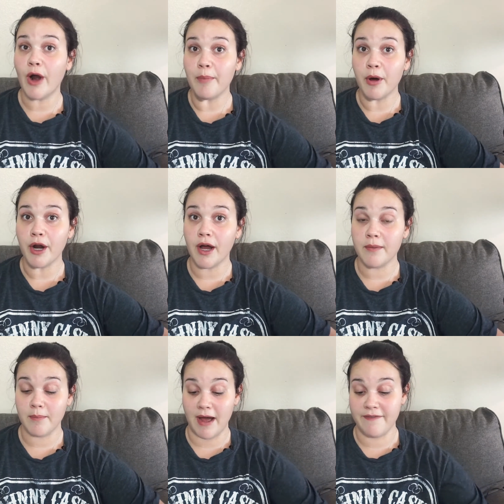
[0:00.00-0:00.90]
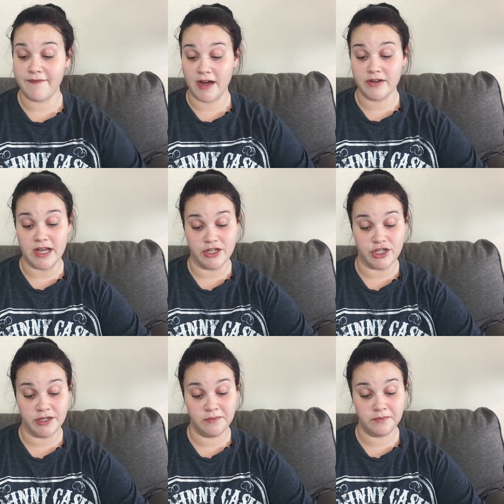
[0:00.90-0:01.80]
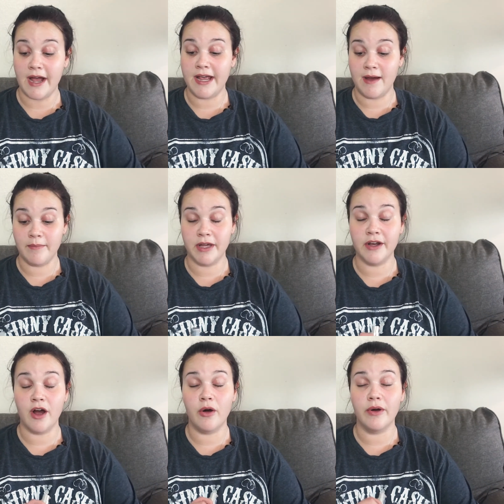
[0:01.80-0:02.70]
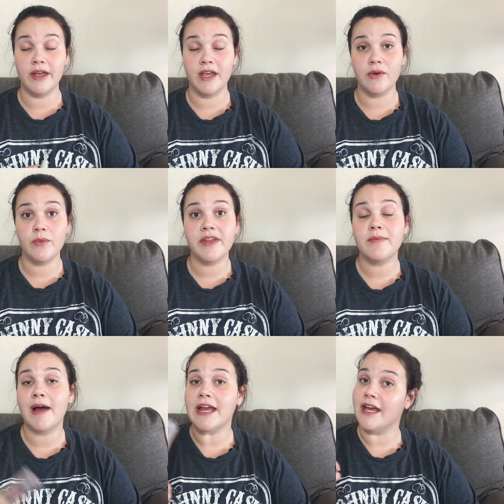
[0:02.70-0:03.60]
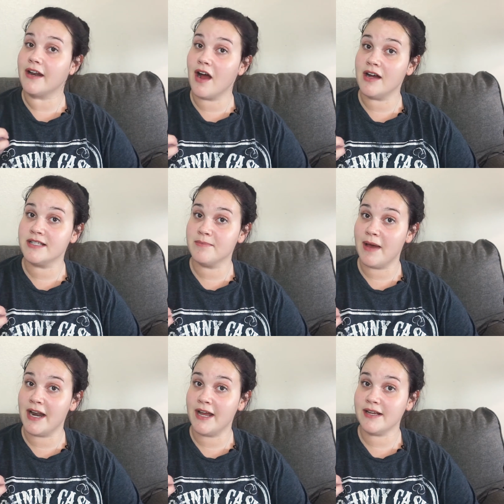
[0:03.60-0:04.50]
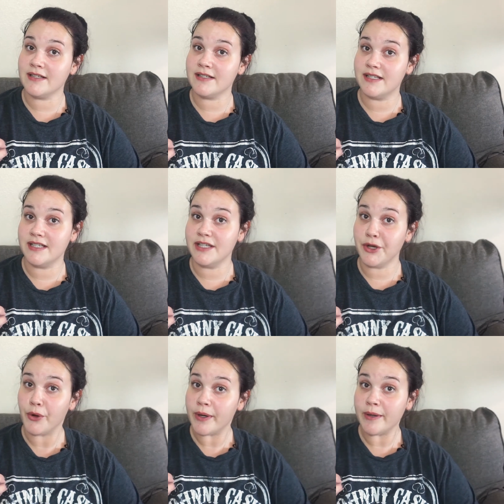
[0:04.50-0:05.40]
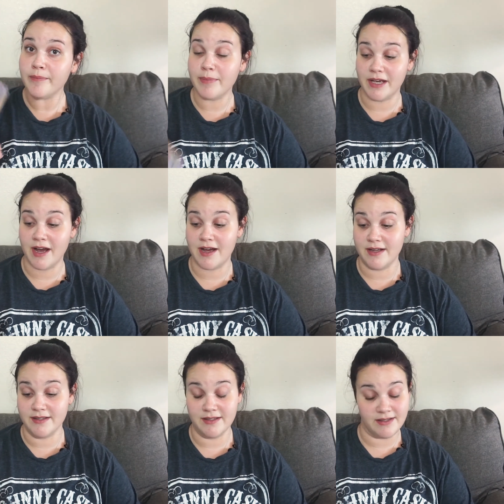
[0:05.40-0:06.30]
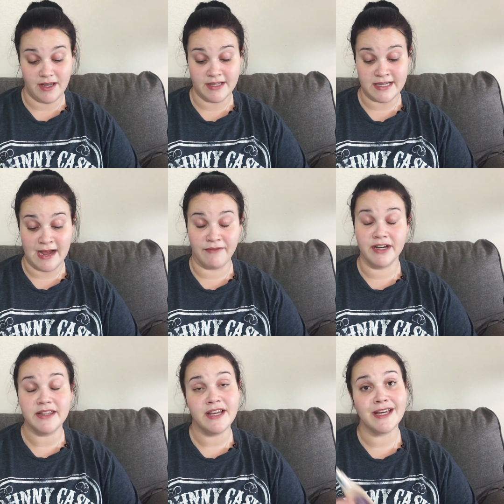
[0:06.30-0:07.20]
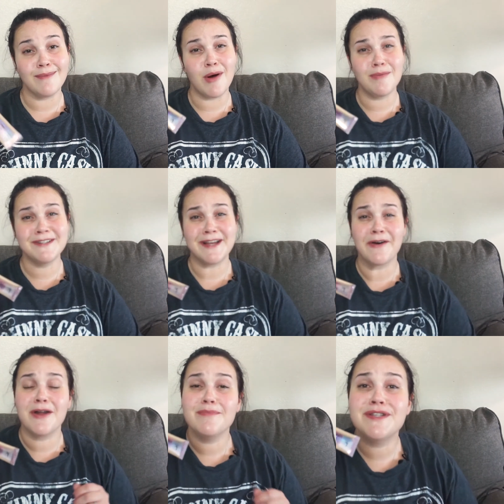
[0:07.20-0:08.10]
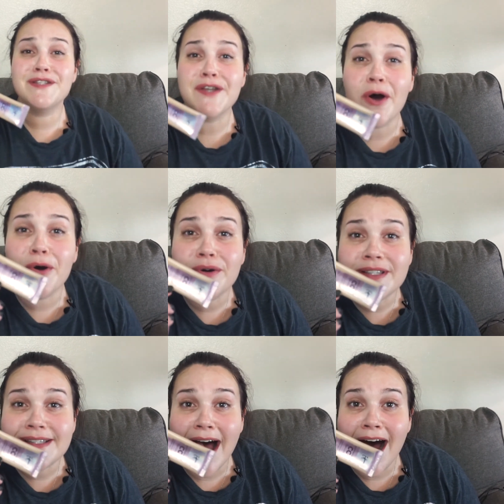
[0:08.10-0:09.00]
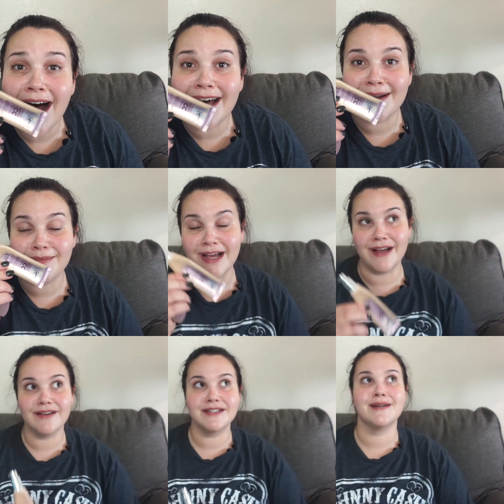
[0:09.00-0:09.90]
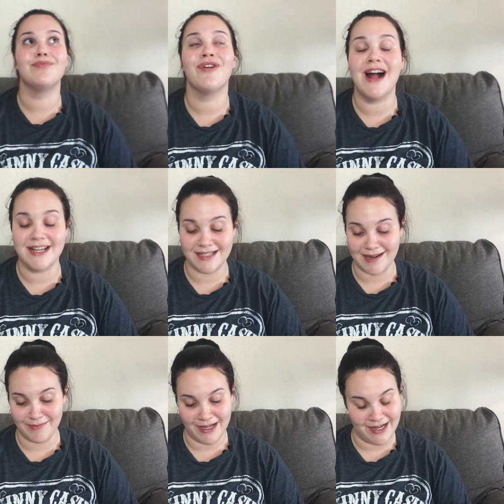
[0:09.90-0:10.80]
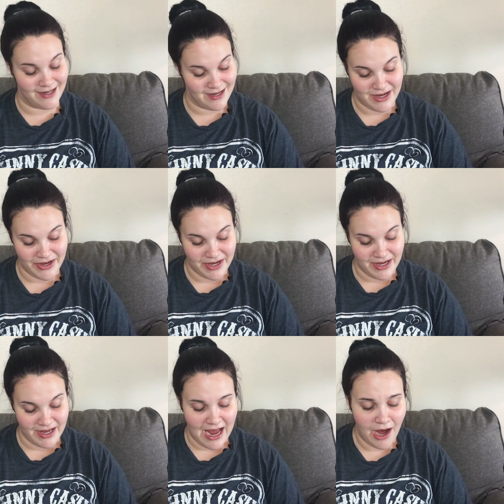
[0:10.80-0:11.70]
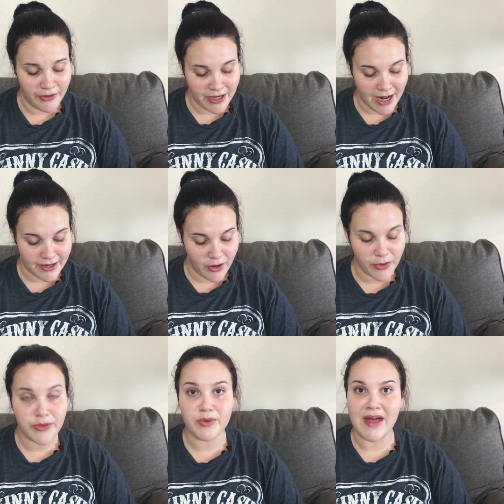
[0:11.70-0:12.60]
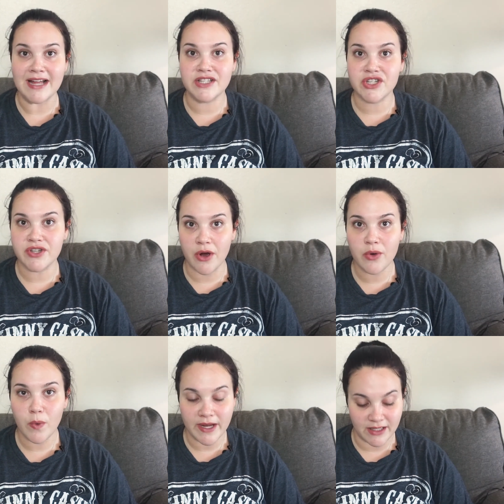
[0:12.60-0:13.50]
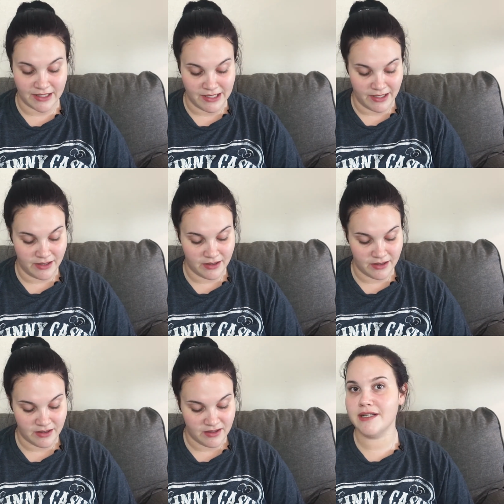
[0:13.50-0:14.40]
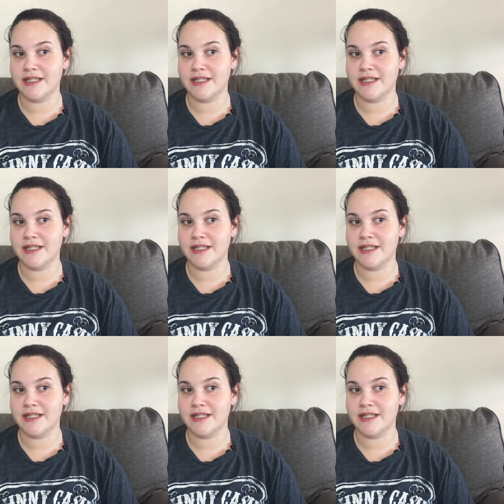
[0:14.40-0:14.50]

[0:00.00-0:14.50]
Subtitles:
I put on my foundation. I am gonna go in with my IT Cosmetics CC cream because it's everything, and I'm almost out and I'm so sad. I'm like depressed. I'm like, how did I go through that so quickly? To